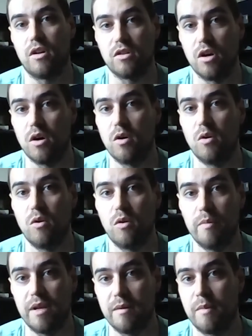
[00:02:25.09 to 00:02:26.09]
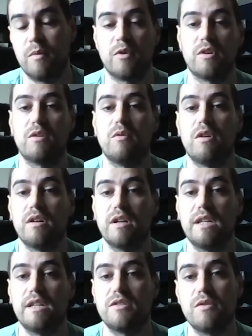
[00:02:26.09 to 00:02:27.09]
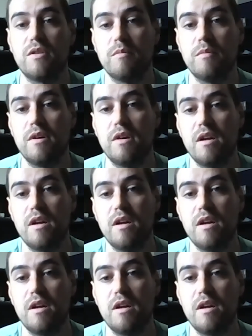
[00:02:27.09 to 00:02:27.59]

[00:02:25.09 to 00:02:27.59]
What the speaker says: a low minimum order quantity to them